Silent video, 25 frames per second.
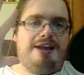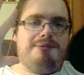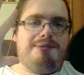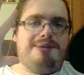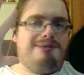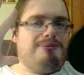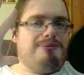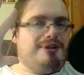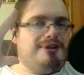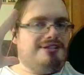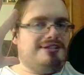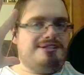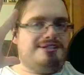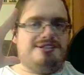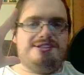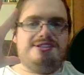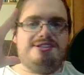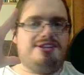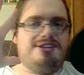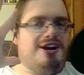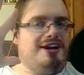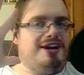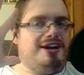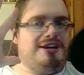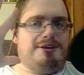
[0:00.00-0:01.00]
it wasn't
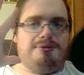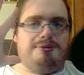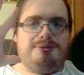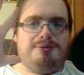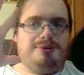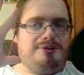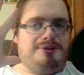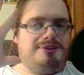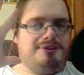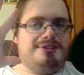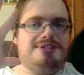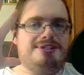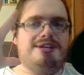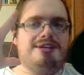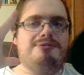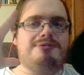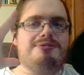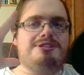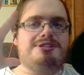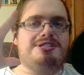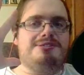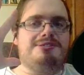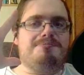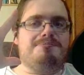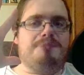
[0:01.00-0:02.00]
Sonic Rules. It was
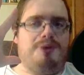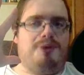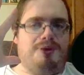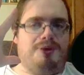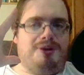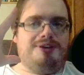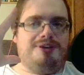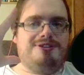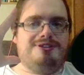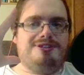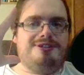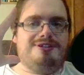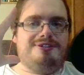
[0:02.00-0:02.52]
Sport.